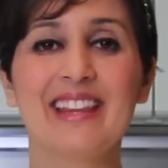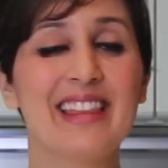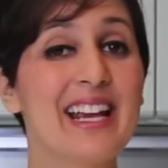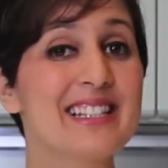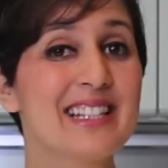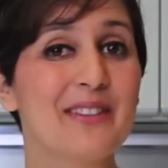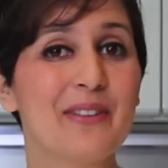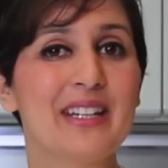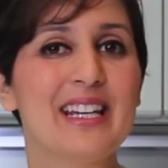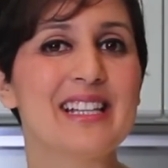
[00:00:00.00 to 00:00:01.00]

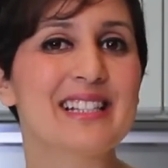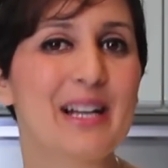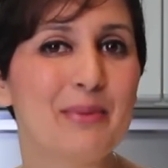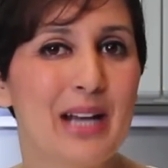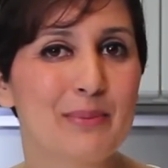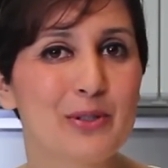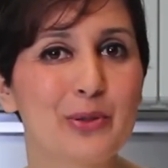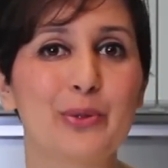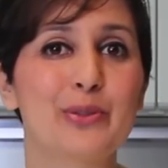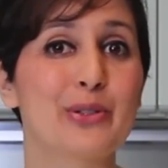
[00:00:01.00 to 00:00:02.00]
Thanksgiving is coming up
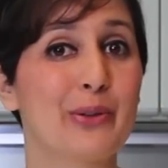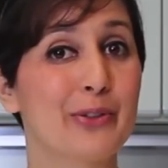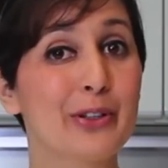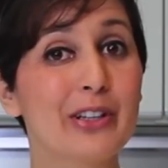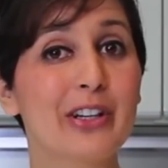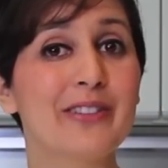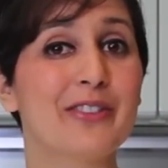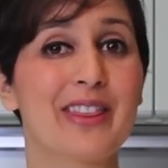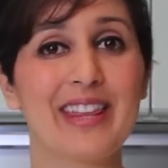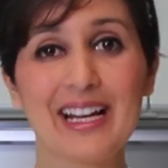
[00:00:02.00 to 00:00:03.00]
soon, so if you're looking
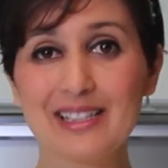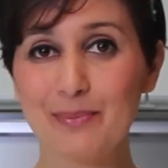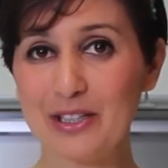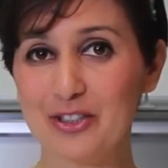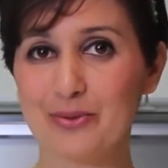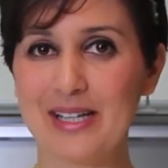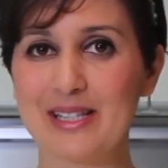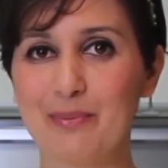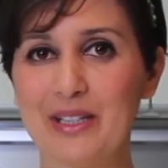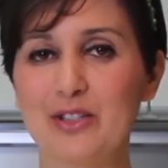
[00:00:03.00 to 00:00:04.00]
for that special
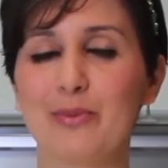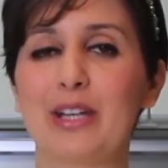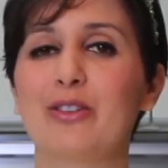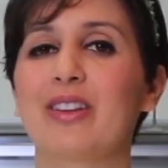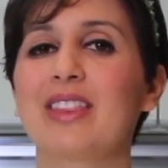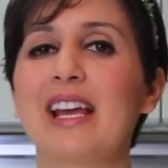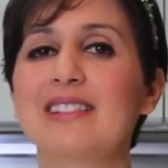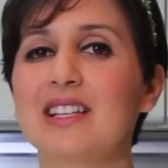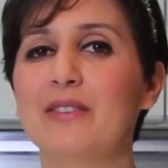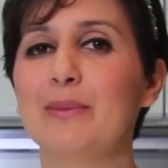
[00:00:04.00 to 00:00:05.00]
recipe to make your
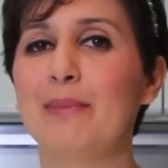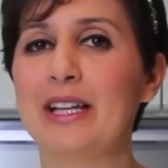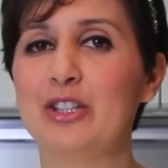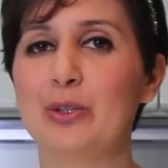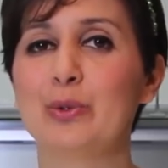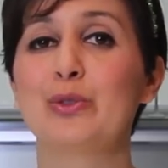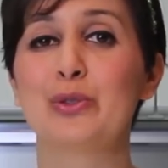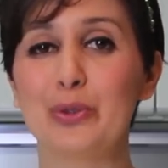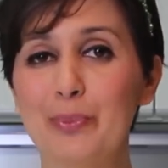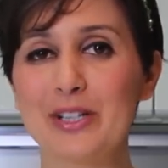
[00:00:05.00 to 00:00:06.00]
Thanksgiving menu
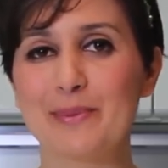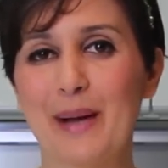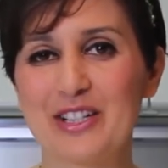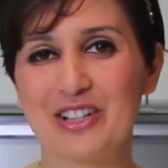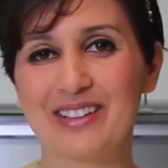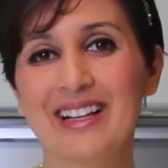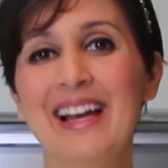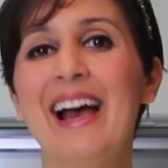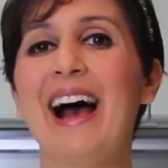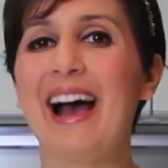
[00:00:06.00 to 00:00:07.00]
super special,
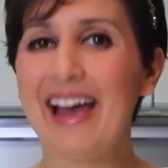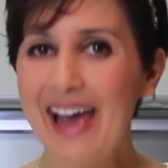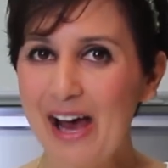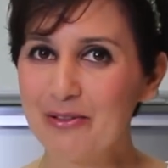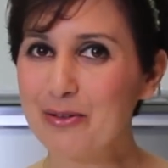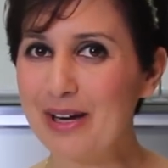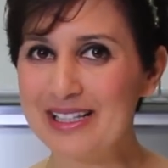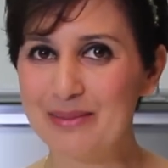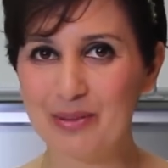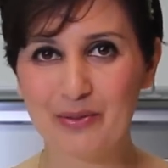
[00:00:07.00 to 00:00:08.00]
I have a
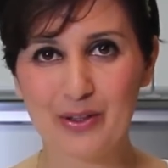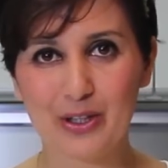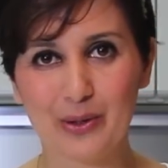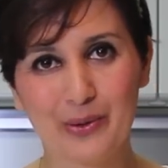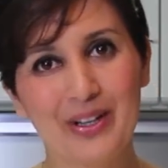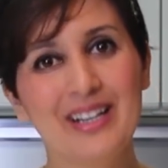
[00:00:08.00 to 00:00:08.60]
recipe for you.